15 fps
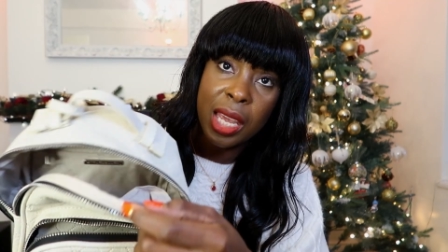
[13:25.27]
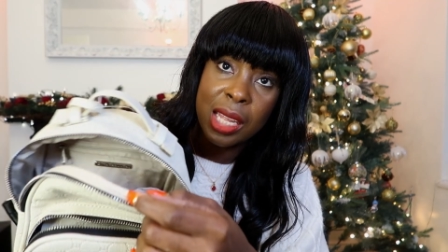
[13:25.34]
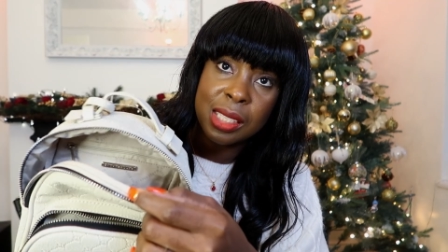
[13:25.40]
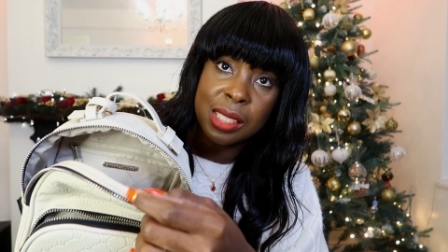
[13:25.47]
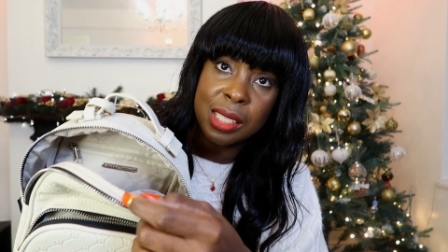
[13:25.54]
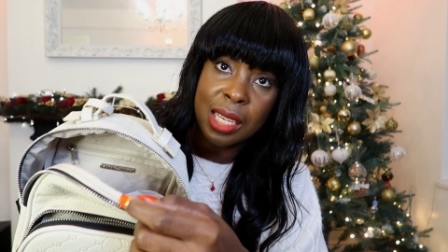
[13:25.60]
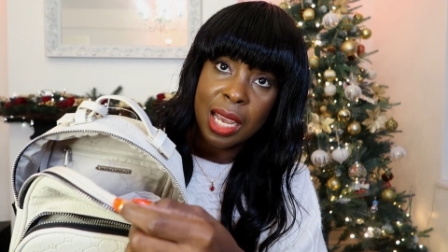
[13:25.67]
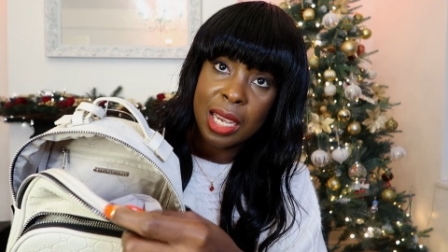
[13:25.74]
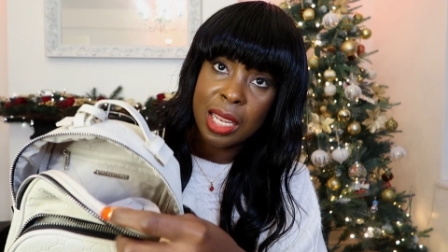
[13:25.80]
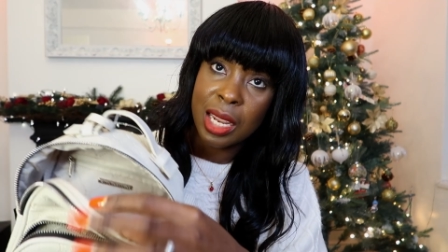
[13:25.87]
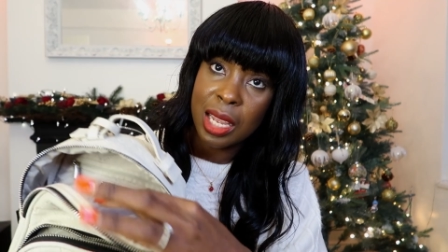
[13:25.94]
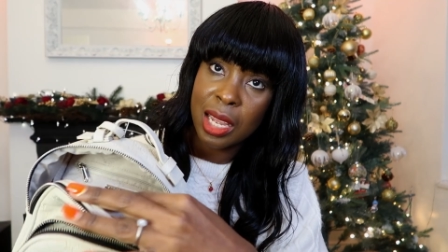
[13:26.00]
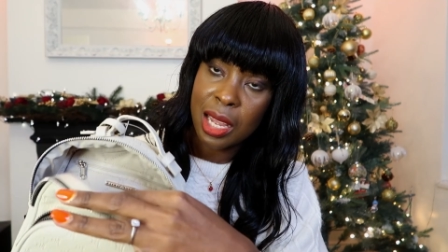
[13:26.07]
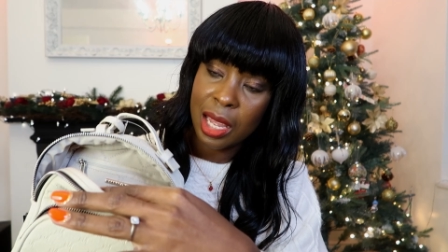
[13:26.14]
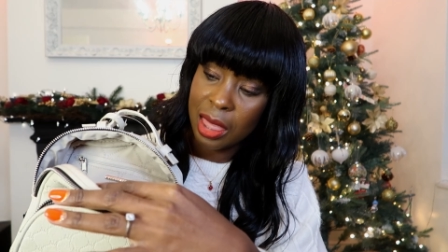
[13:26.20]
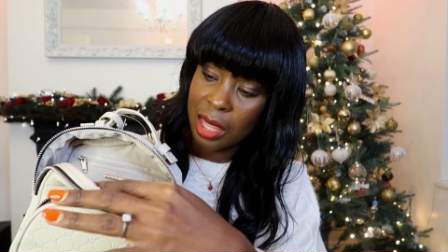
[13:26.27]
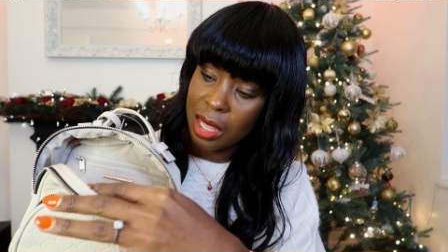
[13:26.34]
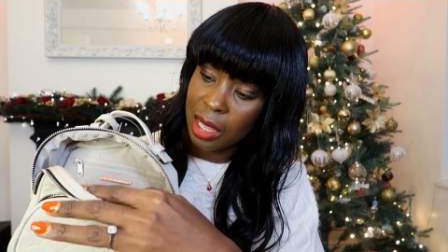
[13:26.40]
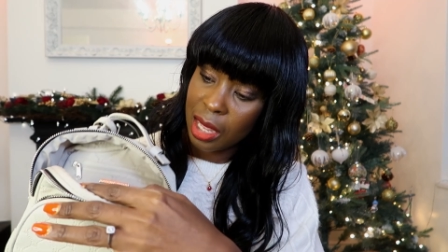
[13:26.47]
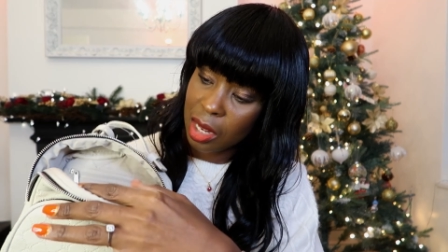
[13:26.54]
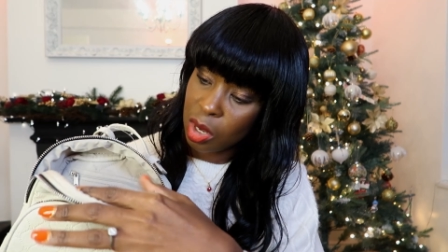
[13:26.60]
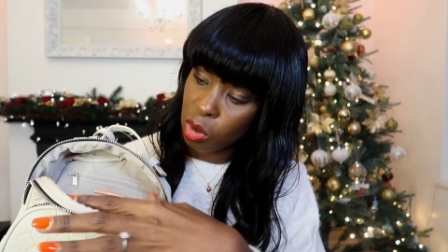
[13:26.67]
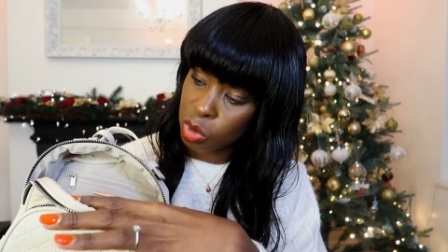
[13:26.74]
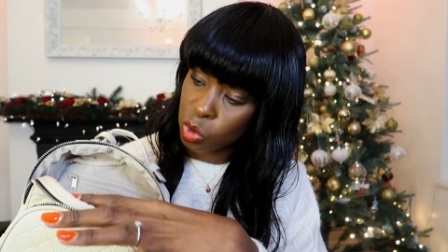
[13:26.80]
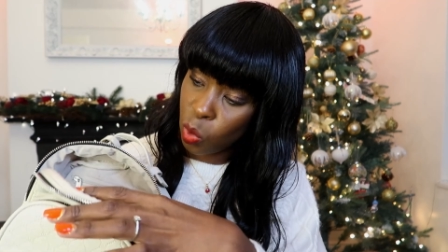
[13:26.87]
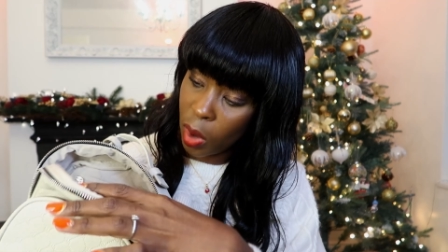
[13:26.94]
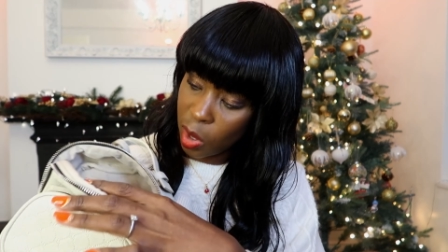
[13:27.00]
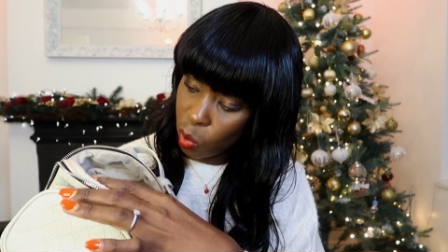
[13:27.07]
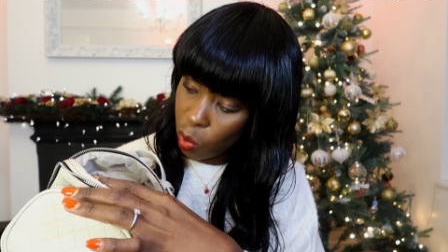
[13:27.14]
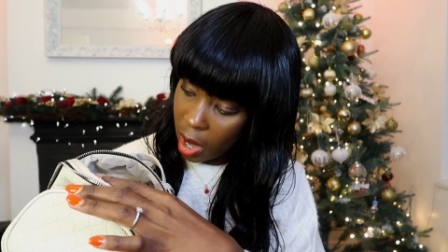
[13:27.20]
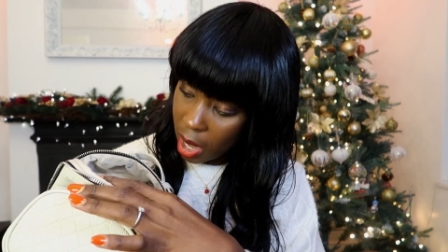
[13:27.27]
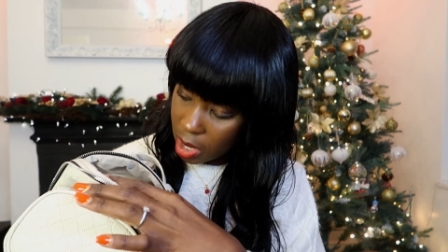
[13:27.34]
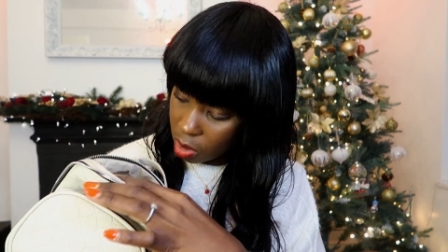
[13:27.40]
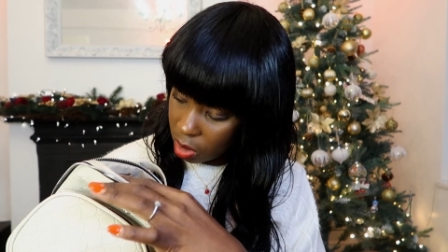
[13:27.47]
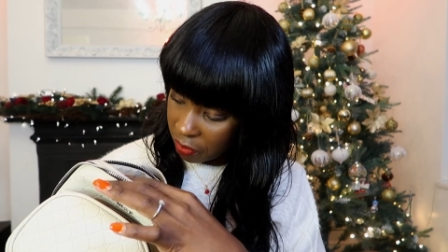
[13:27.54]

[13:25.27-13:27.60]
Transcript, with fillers: inside, I think it looks quite wide.